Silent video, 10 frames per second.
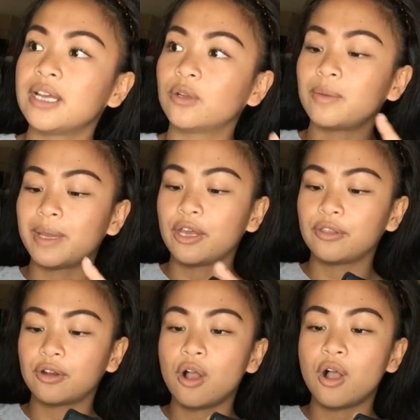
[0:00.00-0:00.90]
I know that my
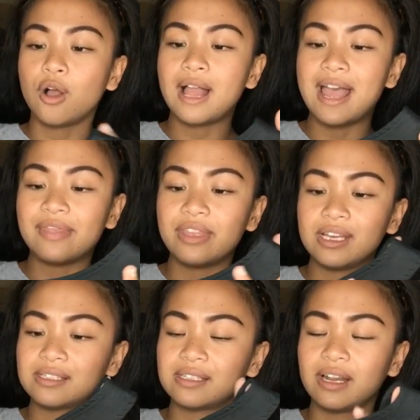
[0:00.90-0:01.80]
other haul had
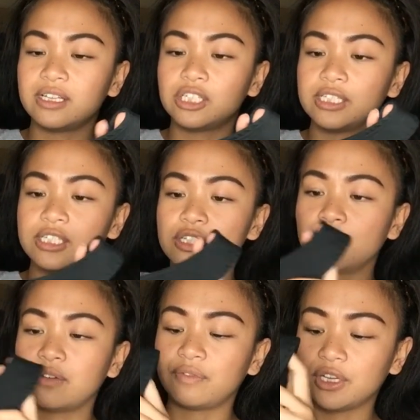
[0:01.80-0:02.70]
this and I
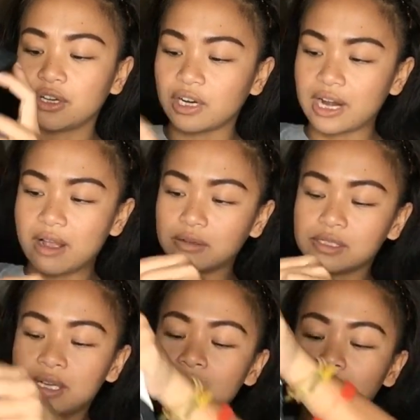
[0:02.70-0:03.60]
just couldn't figure it out,